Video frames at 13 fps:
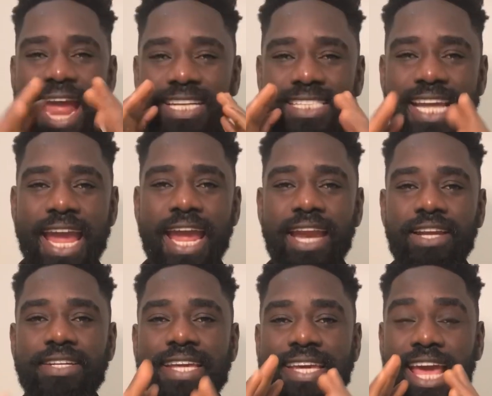And
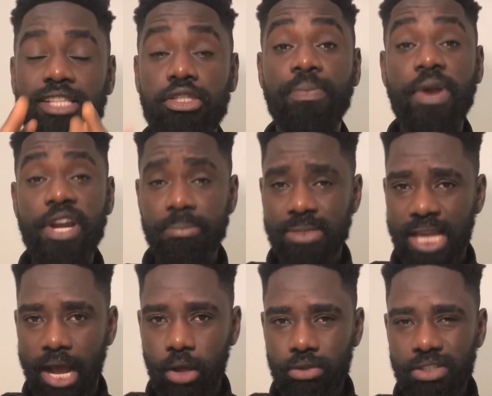then they get to Miriam's
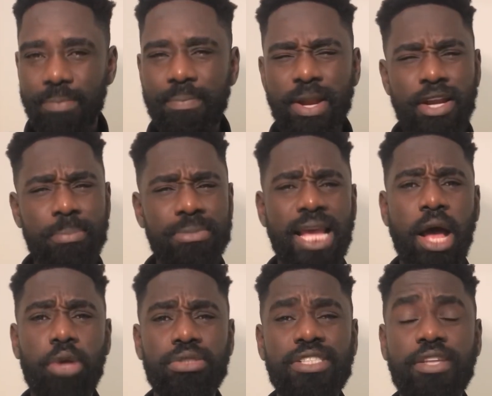house, and Miriam's
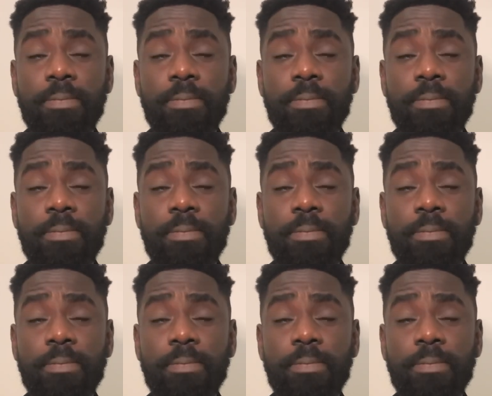house is